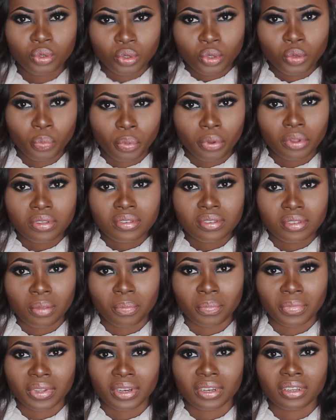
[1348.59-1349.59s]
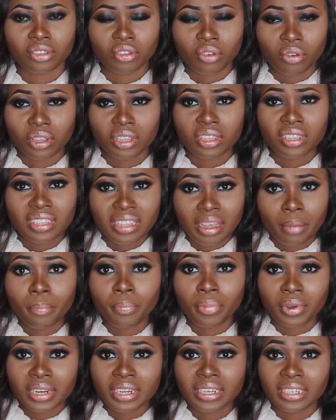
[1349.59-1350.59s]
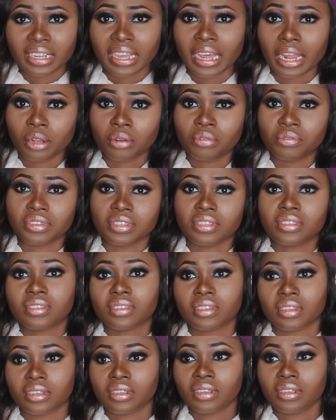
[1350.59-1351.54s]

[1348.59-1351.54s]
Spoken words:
you burn something. You're burning the calories.